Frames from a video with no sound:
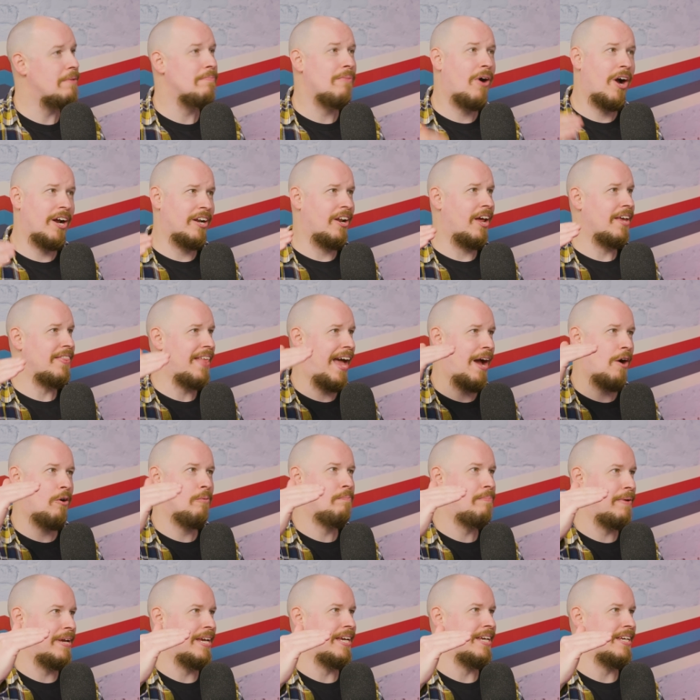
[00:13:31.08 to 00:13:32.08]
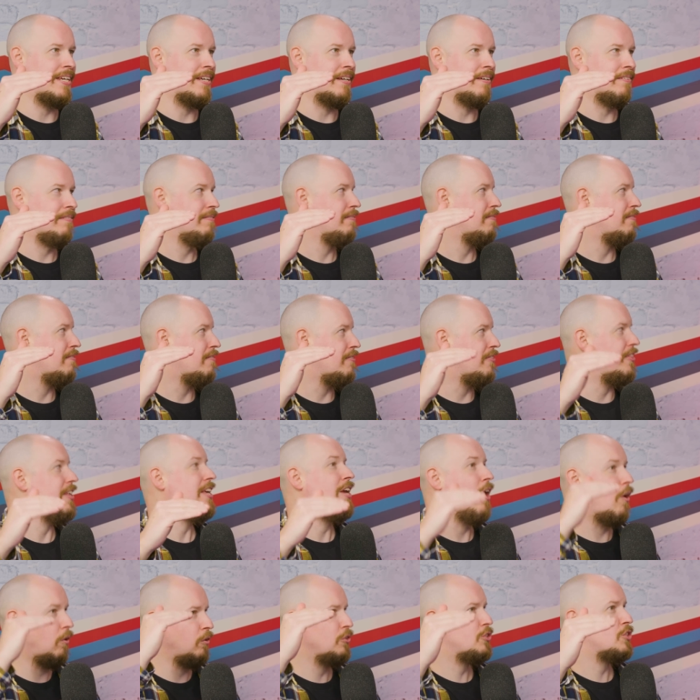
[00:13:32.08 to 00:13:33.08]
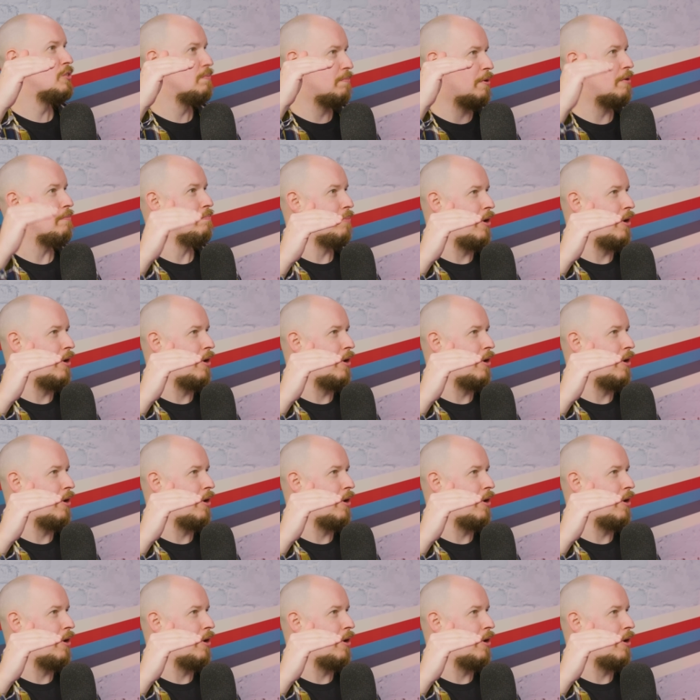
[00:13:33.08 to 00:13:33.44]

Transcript: in mind, like that'll be the ultimate